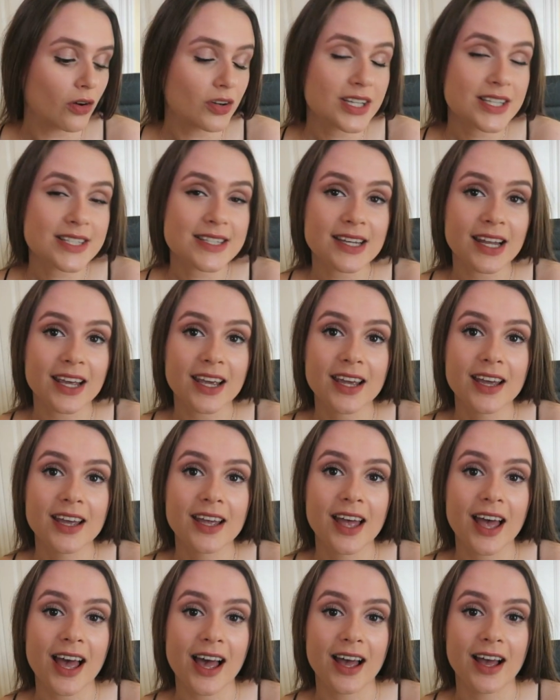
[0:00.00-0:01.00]
Honestly,
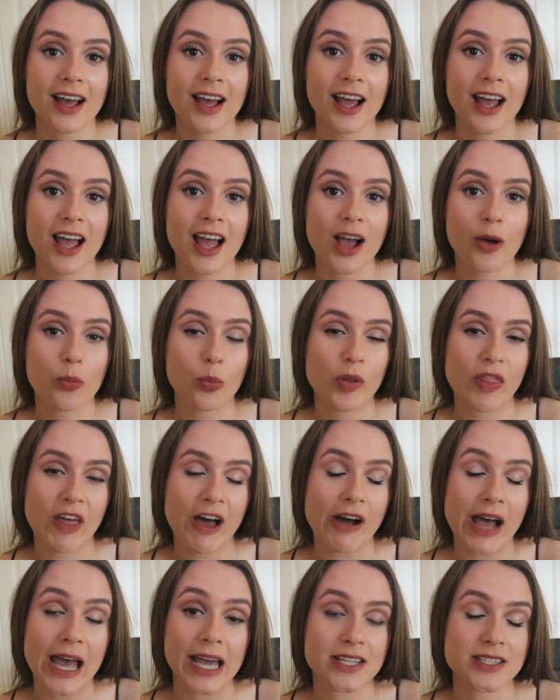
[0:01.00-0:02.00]

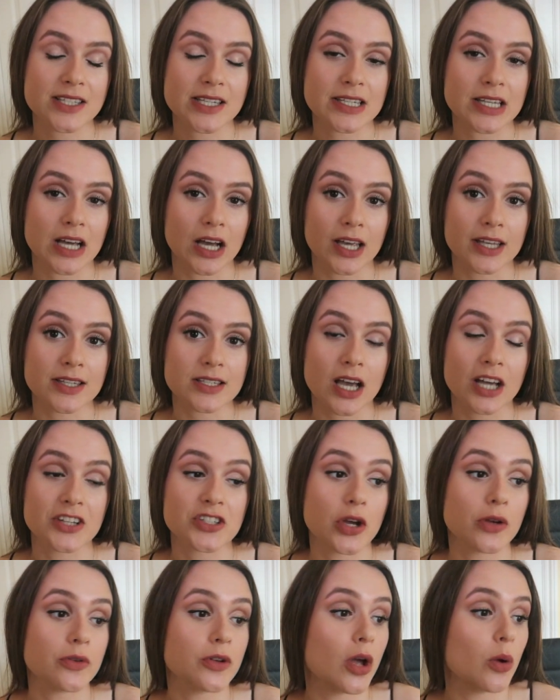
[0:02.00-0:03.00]
without exercise, I
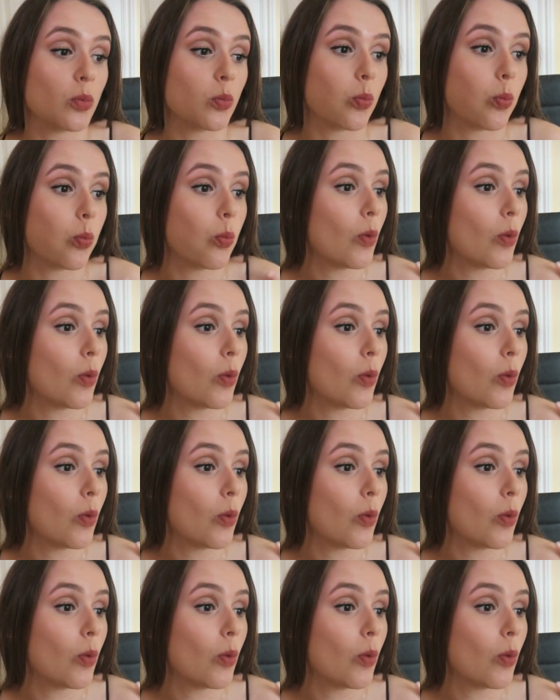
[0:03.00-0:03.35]
don't know